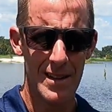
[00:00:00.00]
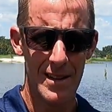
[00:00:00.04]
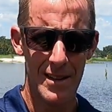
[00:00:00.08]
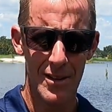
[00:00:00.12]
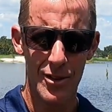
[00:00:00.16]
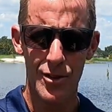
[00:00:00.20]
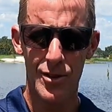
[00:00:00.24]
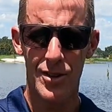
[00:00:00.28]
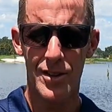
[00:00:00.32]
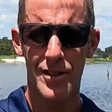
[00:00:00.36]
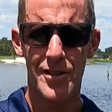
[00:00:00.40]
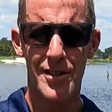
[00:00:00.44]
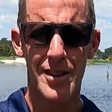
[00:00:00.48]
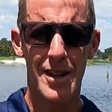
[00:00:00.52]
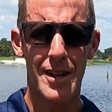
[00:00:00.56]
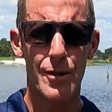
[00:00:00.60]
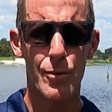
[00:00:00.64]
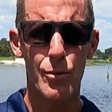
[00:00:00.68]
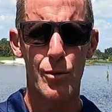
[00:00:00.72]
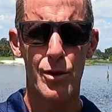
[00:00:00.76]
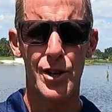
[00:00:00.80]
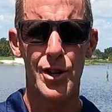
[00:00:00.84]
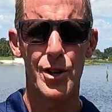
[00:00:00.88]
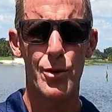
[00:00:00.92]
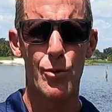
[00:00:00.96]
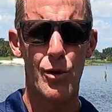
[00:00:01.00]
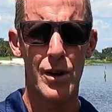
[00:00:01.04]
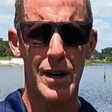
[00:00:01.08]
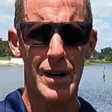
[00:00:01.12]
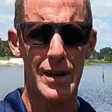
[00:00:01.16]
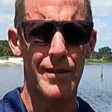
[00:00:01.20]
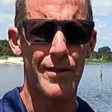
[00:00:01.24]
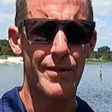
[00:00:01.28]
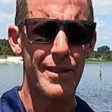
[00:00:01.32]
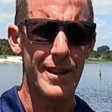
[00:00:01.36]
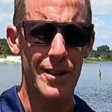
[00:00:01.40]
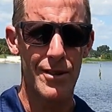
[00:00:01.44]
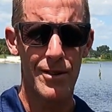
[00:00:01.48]
You just tell them what you
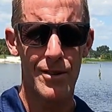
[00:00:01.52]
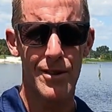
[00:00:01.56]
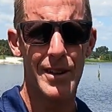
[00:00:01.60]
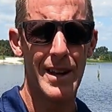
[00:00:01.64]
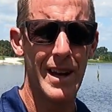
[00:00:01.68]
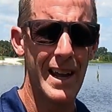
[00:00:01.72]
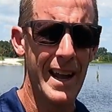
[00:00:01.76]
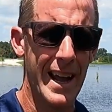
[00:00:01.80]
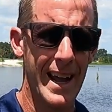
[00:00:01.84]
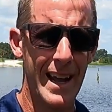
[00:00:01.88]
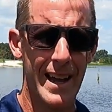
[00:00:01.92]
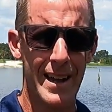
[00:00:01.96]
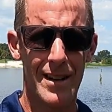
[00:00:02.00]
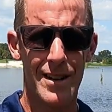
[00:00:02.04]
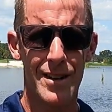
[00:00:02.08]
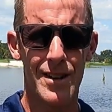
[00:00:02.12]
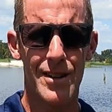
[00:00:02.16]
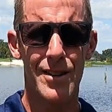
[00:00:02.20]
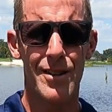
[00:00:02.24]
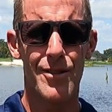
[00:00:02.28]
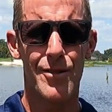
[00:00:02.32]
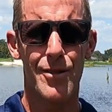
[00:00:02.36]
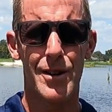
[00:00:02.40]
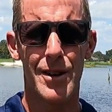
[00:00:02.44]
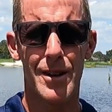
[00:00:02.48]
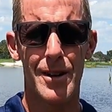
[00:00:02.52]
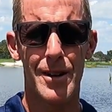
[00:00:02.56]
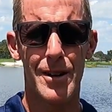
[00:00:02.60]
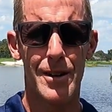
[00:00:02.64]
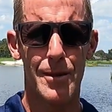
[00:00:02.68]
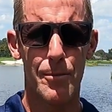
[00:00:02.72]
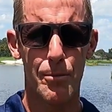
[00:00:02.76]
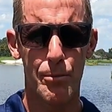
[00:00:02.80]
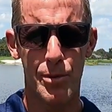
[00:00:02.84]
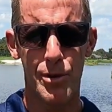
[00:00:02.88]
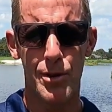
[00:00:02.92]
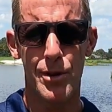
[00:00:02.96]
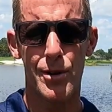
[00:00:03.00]
want and they'll hand it
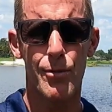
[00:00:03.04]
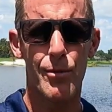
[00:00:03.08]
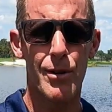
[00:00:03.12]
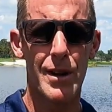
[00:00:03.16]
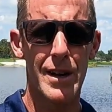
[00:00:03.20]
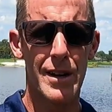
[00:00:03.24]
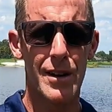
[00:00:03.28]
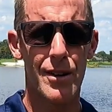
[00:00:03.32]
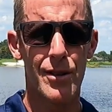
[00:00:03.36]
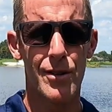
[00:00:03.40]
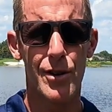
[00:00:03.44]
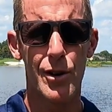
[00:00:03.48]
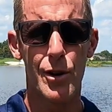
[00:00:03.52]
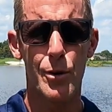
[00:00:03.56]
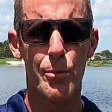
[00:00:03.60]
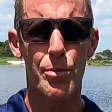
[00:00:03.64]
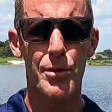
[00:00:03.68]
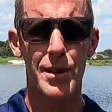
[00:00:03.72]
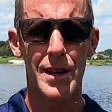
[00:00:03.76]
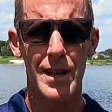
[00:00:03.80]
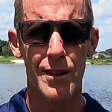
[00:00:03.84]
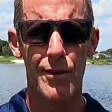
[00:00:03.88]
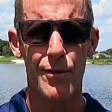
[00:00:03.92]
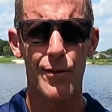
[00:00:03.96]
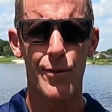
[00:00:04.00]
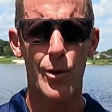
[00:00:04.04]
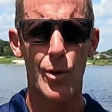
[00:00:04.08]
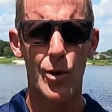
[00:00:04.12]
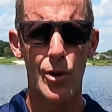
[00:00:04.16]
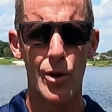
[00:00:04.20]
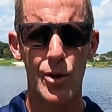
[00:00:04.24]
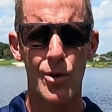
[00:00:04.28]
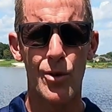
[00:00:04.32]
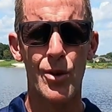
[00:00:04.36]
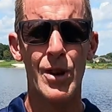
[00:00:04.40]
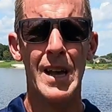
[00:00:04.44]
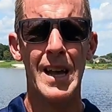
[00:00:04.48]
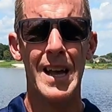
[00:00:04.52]
and put it right on your plate for
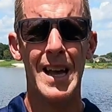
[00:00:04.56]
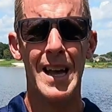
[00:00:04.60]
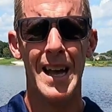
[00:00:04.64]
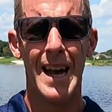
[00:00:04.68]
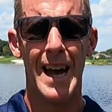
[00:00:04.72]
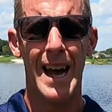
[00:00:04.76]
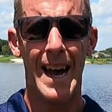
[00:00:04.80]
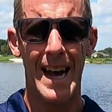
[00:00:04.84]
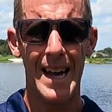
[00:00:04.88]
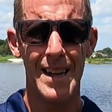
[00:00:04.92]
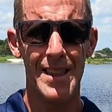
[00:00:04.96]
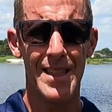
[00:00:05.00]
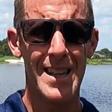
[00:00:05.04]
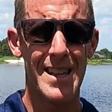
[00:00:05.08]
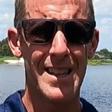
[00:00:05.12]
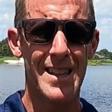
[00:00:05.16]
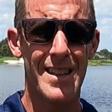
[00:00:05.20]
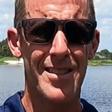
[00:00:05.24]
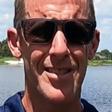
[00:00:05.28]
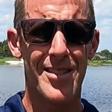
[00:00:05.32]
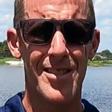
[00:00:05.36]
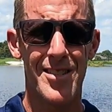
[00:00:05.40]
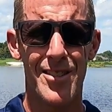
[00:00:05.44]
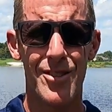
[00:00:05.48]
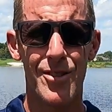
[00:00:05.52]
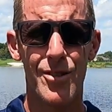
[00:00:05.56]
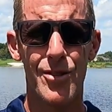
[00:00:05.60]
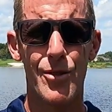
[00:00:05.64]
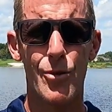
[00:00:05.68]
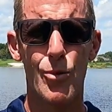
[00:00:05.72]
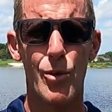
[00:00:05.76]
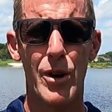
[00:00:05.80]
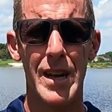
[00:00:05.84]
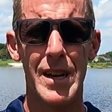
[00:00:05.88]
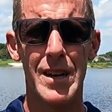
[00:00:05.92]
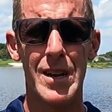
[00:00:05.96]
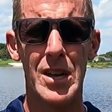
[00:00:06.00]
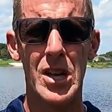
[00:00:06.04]
you. I think that's still the
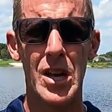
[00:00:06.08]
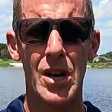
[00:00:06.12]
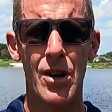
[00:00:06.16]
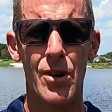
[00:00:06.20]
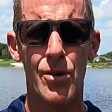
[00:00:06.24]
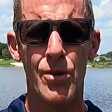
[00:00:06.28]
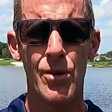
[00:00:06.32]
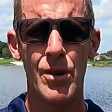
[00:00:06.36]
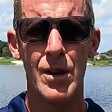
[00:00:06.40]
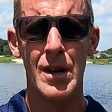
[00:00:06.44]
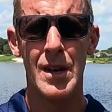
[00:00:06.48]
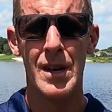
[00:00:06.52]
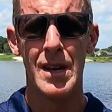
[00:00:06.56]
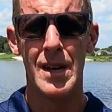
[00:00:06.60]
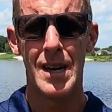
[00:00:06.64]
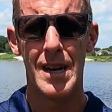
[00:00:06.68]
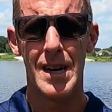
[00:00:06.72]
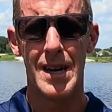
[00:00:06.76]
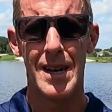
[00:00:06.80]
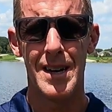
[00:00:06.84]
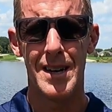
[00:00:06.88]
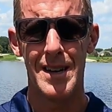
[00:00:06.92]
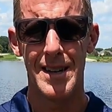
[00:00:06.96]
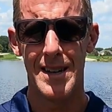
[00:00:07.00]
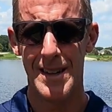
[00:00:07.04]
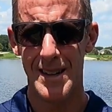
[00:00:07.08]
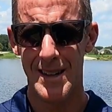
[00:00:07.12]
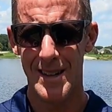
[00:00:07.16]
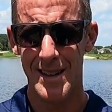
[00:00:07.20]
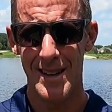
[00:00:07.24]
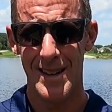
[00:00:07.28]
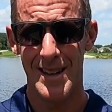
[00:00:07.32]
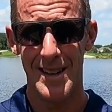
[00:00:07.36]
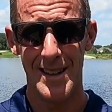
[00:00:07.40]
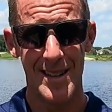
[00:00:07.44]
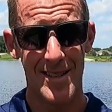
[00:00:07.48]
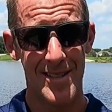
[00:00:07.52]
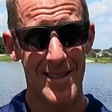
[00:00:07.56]
way to go.
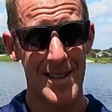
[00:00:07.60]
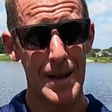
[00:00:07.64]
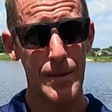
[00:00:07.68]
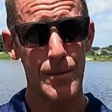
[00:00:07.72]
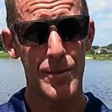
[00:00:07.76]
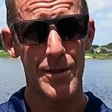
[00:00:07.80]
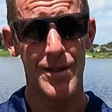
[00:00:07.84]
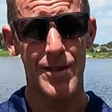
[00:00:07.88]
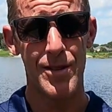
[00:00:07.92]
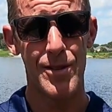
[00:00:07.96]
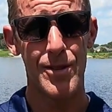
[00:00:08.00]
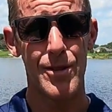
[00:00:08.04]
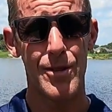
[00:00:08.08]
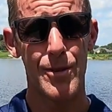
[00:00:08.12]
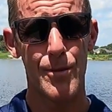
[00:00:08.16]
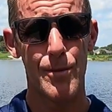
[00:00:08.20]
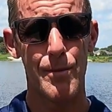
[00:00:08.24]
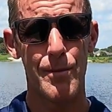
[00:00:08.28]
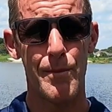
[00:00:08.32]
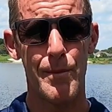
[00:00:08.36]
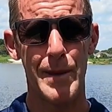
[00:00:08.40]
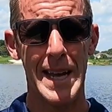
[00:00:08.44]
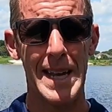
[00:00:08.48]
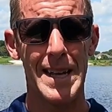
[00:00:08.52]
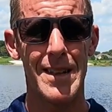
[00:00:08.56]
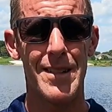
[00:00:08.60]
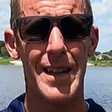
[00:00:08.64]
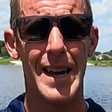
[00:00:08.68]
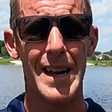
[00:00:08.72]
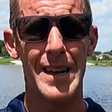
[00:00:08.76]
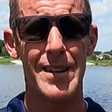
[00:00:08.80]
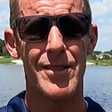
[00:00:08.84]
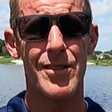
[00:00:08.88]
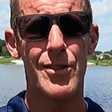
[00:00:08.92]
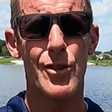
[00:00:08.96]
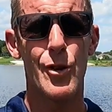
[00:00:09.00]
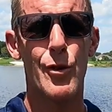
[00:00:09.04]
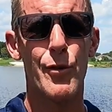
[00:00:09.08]
It seems to make
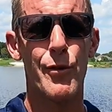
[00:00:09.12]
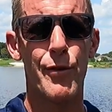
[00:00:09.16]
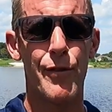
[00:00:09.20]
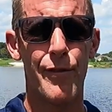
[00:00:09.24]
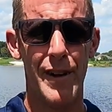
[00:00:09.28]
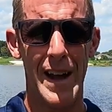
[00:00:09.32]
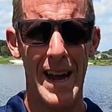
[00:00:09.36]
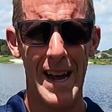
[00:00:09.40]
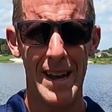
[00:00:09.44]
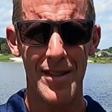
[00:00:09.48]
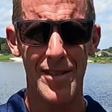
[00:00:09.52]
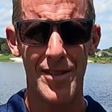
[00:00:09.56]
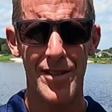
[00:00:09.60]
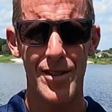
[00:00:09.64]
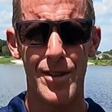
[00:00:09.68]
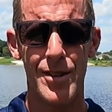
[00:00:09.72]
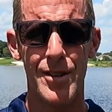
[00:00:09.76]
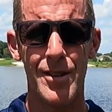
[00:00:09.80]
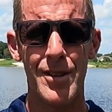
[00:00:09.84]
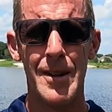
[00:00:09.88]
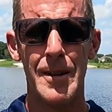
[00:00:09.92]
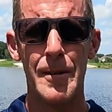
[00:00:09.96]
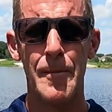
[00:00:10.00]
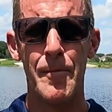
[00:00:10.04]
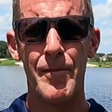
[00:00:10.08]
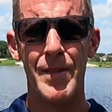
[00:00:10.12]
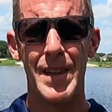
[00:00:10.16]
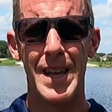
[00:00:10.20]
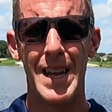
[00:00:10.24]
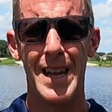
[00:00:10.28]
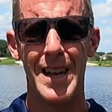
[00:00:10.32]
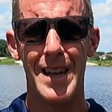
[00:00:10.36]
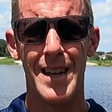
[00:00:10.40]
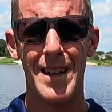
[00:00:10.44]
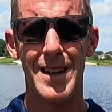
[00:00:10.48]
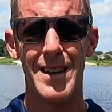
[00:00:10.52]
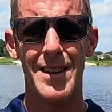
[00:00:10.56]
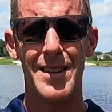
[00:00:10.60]
lines go faster,
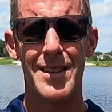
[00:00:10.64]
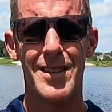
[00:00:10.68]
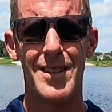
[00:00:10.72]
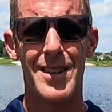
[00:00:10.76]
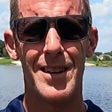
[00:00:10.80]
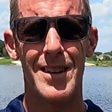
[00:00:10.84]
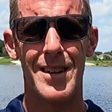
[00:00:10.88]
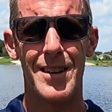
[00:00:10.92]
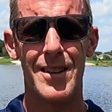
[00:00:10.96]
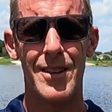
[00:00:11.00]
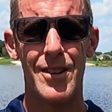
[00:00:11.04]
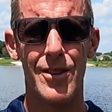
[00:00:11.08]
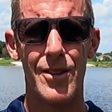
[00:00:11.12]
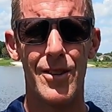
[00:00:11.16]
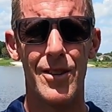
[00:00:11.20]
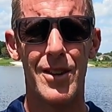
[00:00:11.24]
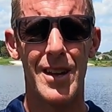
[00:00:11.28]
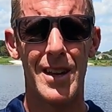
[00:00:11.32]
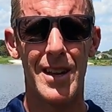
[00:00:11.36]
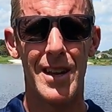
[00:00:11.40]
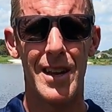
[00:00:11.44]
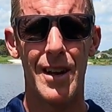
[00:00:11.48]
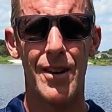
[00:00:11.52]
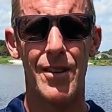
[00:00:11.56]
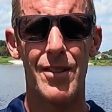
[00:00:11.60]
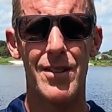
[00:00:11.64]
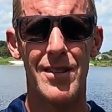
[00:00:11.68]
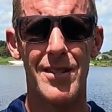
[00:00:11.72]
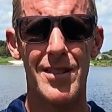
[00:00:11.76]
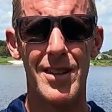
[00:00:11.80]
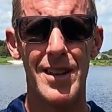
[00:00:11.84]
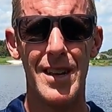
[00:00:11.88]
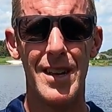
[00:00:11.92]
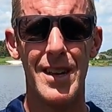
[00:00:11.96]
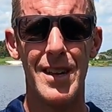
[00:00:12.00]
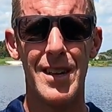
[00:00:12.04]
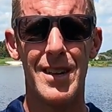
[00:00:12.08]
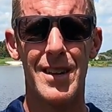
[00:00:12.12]
and you can
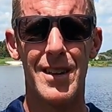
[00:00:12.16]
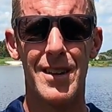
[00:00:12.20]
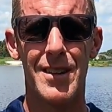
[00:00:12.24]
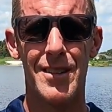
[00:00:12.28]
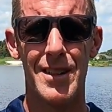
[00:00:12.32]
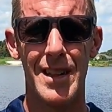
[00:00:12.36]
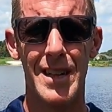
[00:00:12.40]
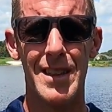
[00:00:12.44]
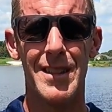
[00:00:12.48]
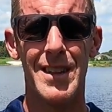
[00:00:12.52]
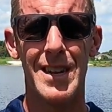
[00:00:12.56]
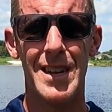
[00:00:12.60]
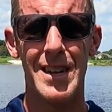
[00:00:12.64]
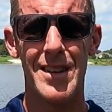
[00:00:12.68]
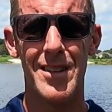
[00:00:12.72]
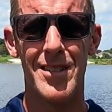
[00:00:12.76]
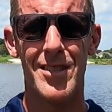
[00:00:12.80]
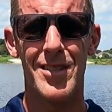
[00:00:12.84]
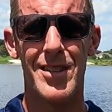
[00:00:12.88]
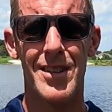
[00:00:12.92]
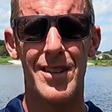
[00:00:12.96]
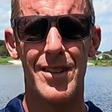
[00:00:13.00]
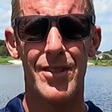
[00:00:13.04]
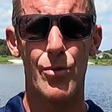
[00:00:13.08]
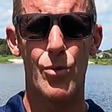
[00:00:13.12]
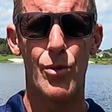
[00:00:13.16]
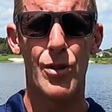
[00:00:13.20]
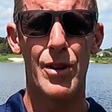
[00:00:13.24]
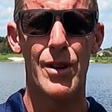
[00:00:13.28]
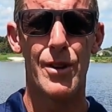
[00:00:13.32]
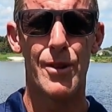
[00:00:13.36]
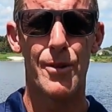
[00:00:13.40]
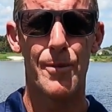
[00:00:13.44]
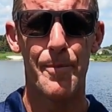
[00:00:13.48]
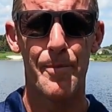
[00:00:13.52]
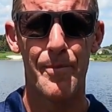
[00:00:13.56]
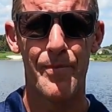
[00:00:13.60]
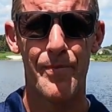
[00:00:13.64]
guarantee cleanliness as
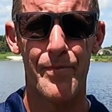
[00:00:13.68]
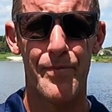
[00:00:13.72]
well.